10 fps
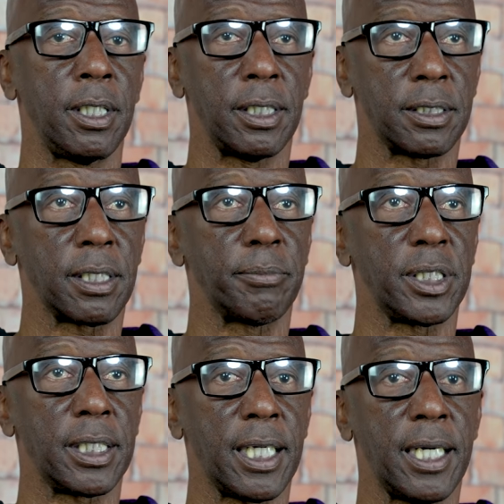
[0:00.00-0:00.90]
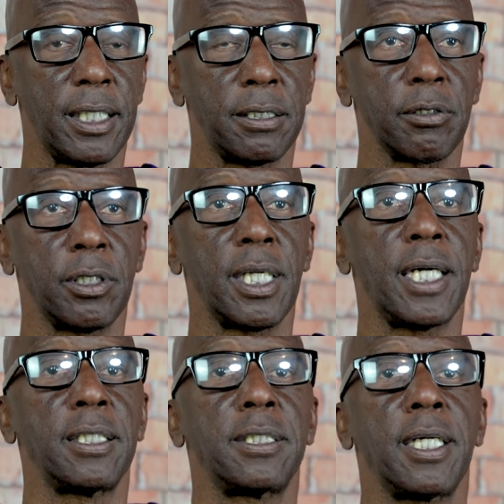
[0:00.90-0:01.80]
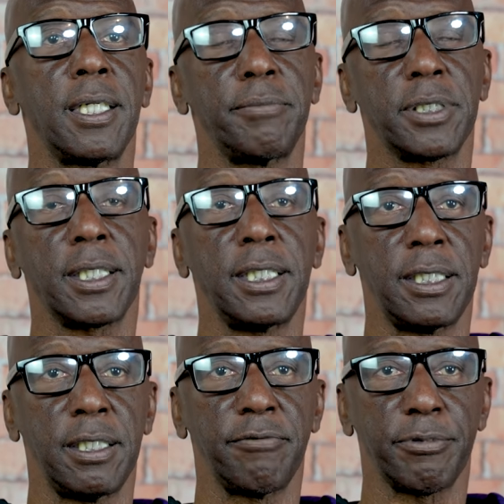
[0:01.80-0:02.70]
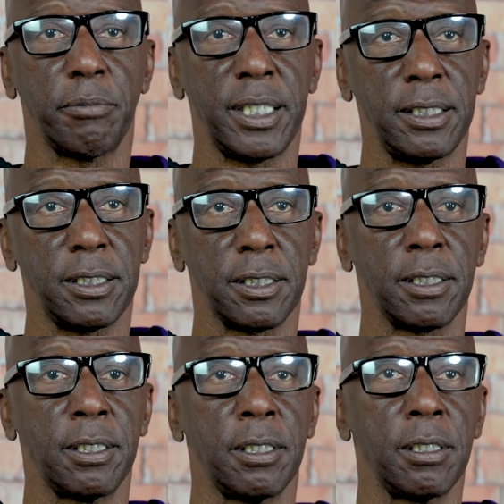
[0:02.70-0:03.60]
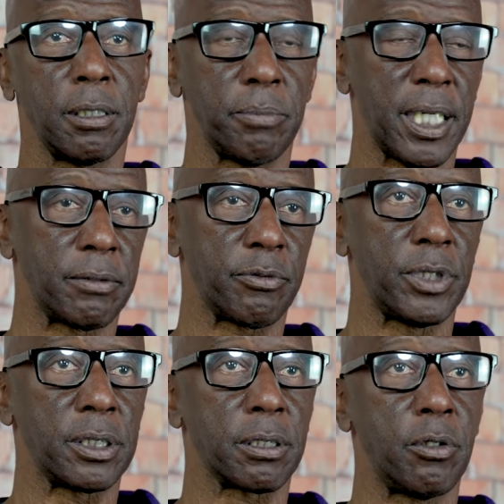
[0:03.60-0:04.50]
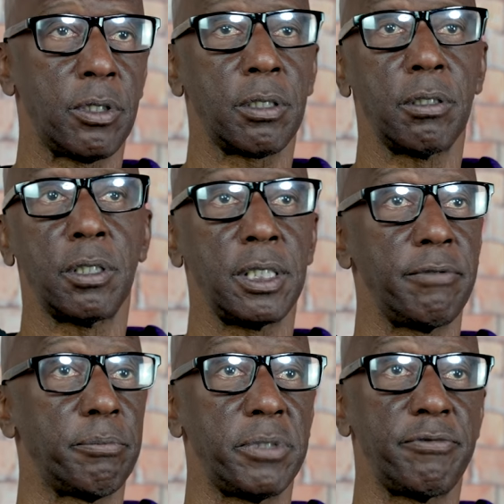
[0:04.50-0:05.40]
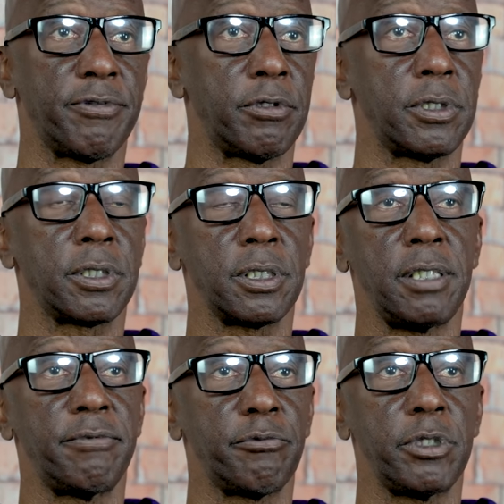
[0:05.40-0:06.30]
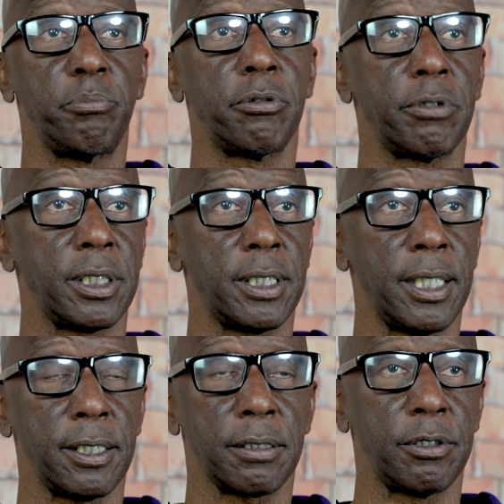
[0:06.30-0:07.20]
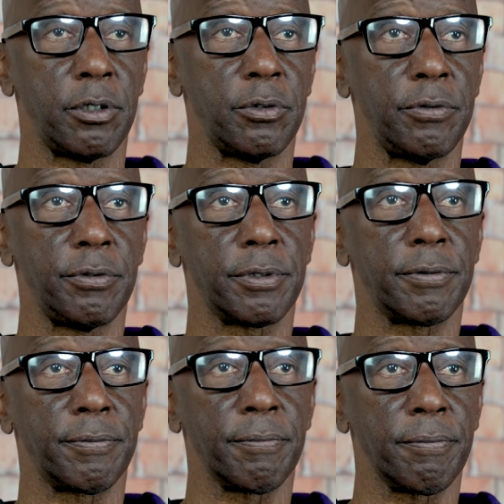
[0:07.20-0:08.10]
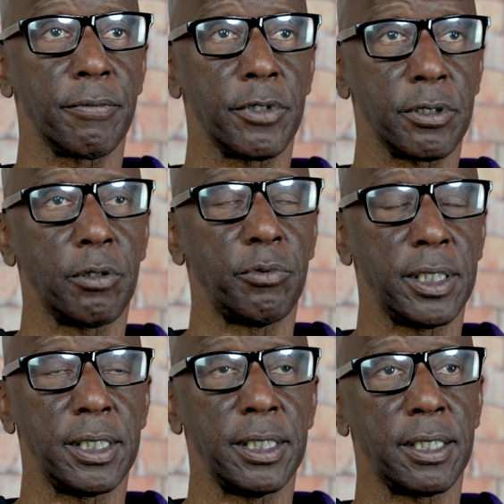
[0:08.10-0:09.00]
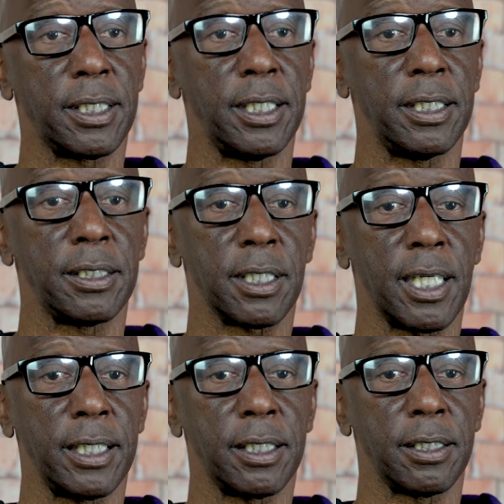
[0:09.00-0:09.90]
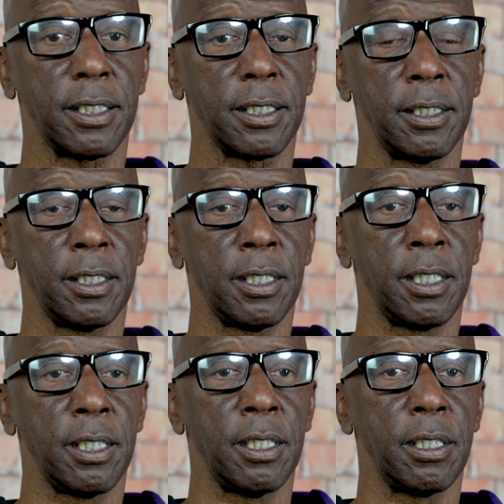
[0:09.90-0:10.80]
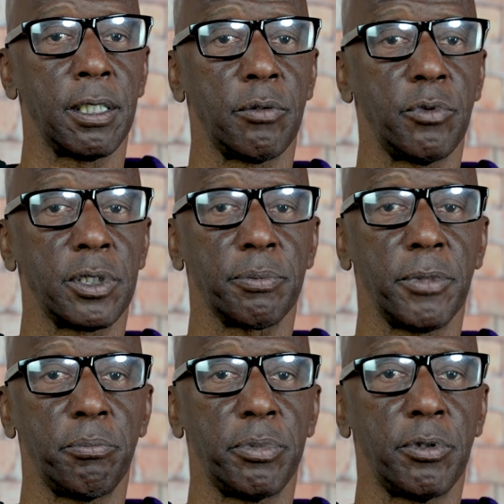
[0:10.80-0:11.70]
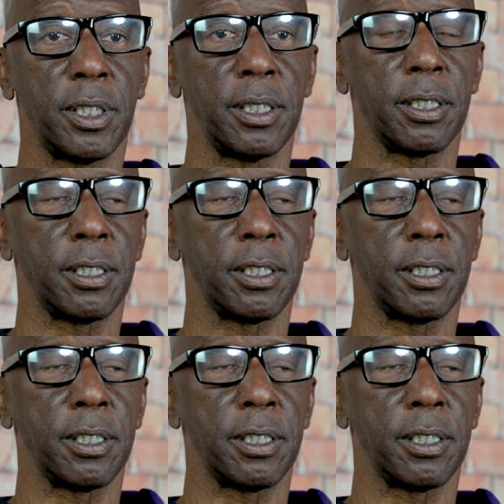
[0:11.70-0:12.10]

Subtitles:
and some of the guys. So a lot of times I get information about what's going on even before it's even reported as news. So we get things like, what's my boy,